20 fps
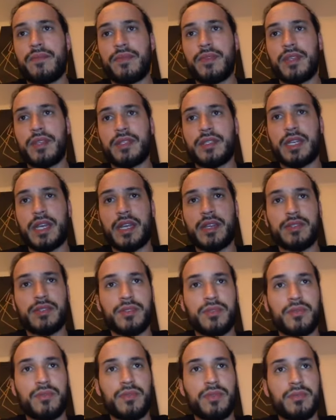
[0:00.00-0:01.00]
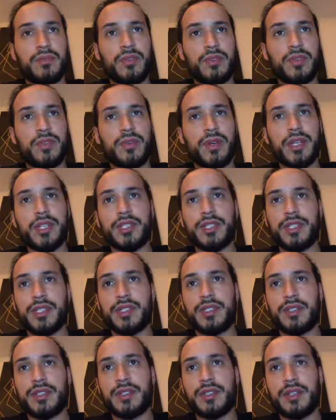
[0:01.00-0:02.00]
Let's answer one more
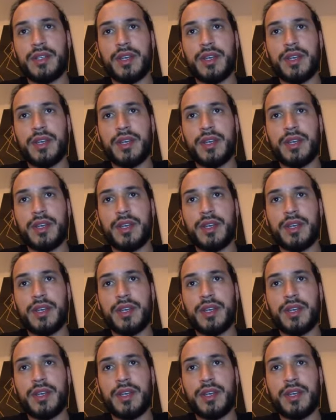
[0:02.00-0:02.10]
question,